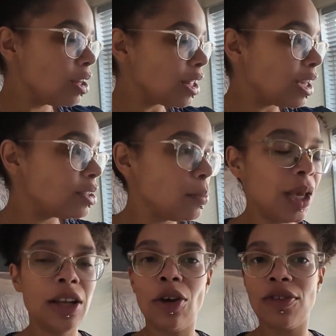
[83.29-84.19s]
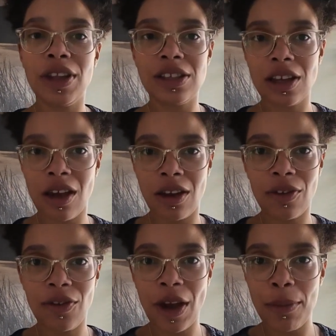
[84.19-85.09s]
that is made of this kind of
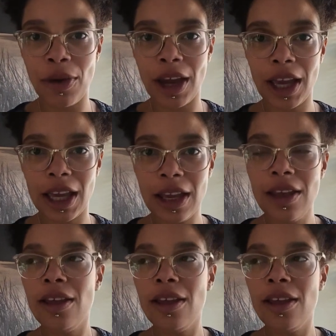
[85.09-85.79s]
fabric.